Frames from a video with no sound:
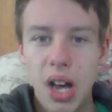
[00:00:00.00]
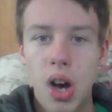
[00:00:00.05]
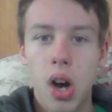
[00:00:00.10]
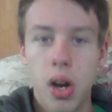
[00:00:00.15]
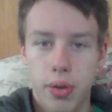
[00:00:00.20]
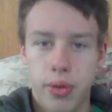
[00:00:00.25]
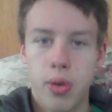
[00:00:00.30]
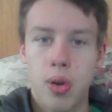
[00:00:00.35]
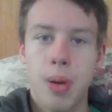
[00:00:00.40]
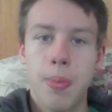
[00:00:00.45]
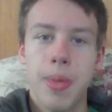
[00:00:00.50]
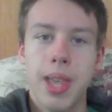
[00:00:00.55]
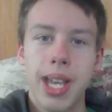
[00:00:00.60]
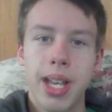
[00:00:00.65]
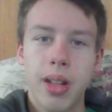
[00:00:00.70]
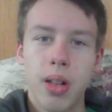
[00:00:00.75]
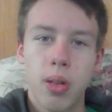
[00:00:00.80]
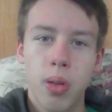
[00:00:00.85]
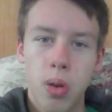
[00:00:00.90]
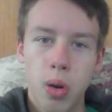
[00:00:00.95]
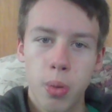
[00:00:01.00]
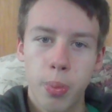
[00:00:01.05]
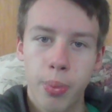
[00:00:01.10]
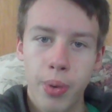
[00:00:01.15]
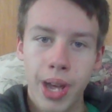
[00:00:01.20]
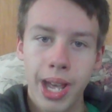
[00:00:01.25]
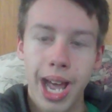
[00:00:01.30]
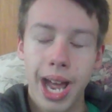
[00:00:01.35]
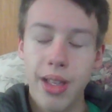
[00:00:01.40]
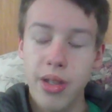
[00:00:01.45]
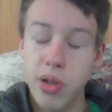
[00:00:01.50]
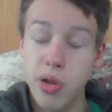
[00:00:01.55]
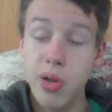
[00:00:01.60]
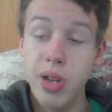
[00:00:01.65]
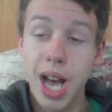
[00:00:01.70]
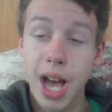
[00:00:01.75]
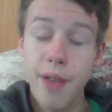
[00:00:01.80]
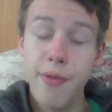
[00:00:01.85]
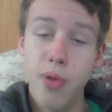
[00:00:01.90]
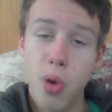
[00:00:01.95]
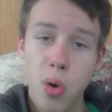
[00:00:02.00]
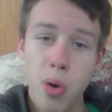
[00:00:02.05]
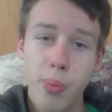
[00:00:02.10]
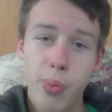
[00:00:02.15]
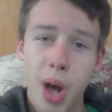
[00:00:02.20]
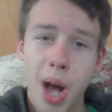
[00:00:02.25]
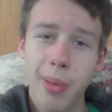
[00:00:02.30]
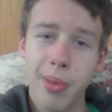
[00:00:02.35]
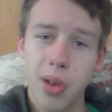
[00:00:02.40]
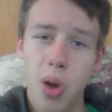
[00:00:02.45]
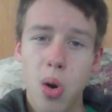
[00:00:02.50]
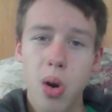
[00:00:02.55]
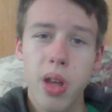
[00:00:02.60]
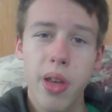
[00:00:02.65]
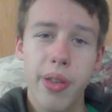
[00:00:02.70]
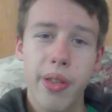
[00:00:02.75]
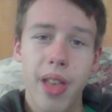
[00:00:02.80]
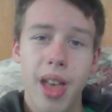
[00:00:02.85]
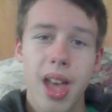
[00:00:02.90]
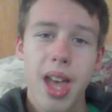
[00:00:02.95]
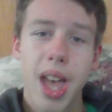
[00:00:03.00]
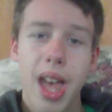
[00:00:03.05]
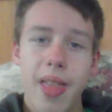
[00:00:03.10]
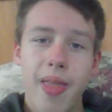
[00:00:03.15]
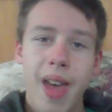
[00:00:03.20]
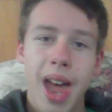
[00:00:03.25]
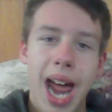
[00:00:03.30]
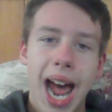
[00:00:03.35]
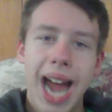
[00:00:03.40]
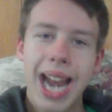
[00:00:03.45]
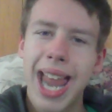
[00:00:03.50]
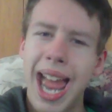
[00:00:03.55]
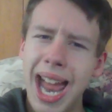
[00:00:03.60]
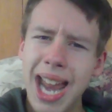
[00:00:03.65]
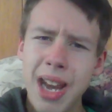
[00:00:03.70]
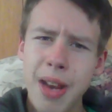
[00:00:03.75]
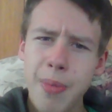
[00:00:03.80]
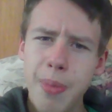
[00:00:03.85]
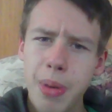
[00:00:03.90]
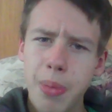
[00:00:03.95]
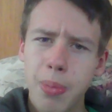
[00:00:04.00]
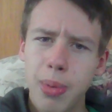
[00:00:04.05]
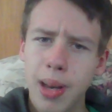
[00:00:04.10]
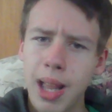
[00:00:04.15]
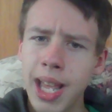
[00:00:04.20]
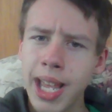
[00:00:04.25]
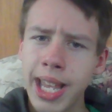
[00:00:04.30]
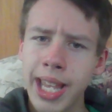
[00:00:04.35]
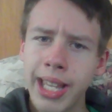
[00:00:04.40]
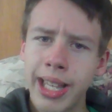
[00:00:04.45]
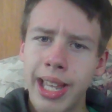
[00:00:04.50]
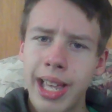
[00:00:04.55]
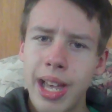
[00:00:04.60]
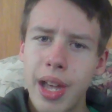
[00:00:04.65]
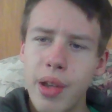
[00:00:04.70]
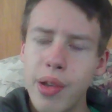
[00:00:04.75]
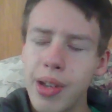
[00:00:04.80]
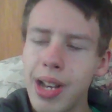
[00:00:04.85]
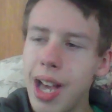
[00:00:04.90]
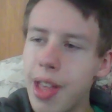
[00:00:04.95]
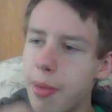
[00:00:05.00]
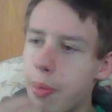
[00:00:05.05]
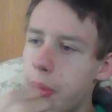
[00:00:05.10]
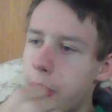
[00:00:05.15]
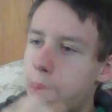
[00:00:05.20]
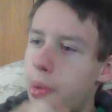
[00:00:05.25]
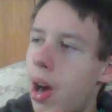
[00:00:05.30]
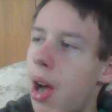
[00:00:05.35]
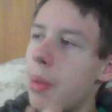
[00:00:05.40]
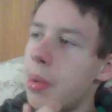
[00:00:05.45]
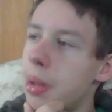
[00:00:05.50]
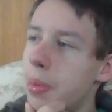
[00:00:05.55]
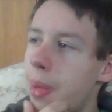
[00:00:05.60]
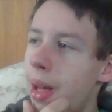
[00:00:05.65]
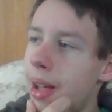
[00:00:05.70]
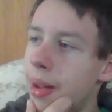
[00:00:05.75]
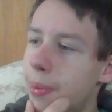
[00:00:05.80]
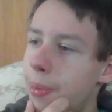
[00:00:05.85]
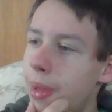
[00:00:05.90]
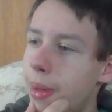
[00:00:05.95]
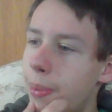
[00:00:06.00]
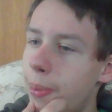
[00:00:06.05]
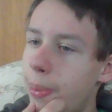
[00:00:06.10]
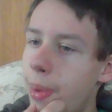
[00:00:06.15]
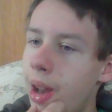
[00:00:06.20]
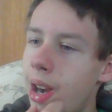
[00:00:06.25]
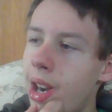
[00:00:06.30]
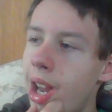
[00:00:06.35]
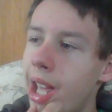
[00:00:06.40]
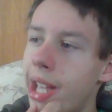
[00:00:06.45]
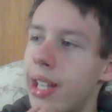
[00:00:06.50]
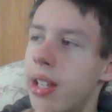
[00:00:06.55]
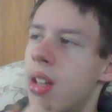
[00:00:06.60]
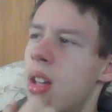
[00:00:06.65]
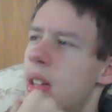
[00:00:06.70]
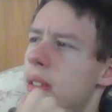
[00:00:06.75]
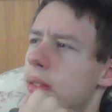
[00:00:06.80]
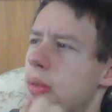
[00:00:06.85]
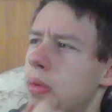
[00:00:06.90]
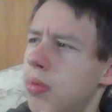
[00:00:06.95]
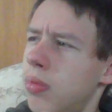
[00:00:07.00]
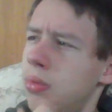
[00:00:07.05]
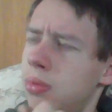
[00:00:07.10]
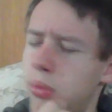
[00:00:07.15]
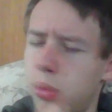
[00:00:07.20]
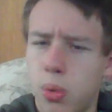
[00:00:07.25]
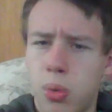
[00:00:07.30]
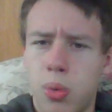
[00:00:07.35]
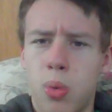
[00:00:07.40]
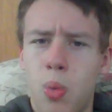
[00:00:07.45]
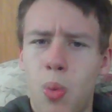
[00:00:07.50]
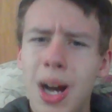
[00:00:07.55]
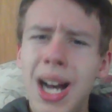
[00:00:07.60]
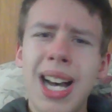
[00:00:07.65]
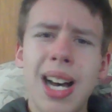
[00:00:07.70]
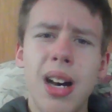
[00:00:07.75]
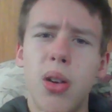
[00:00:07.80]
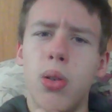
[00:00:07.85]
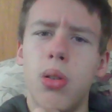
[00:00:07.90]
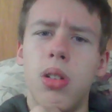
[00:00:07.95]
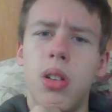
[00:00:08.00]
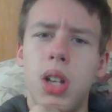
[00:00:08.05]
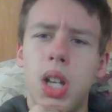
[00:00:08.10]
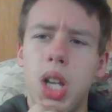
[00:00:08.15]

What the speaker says: Also, I'm taking a little break. You guys know, probably noticed that I haven't been playing. You guys have probably been like, wow.